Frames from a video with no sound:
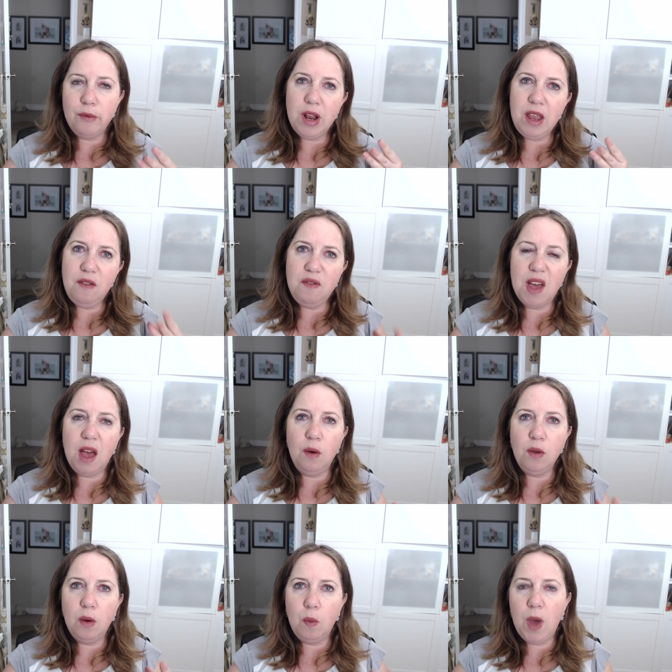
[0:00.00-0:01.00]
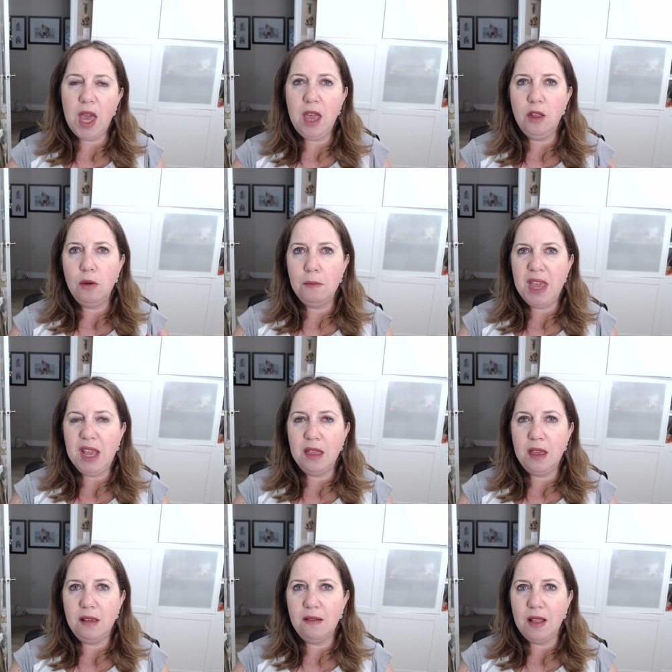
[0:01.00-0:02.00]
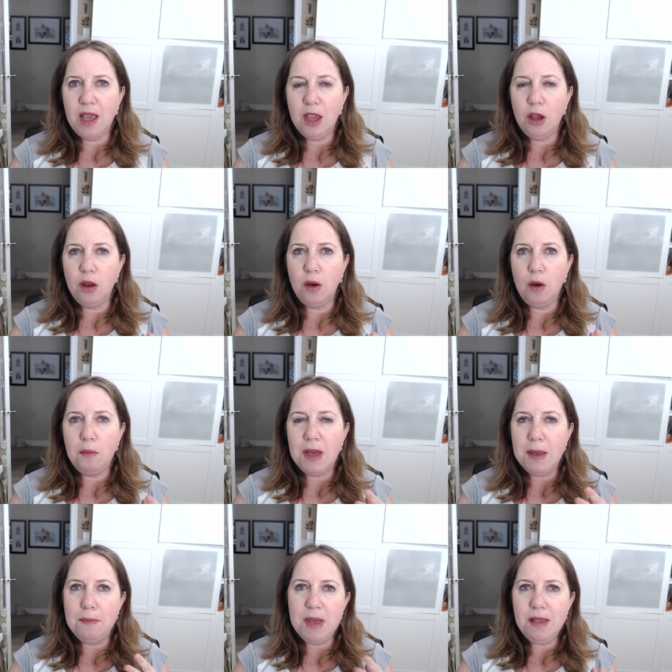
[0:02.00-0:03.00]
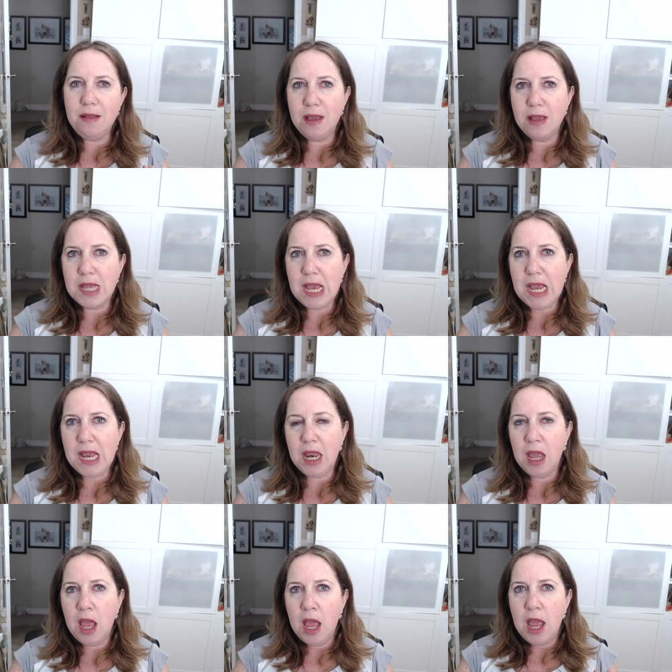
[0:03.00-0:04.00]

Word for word: really found a way to make this like you know my business and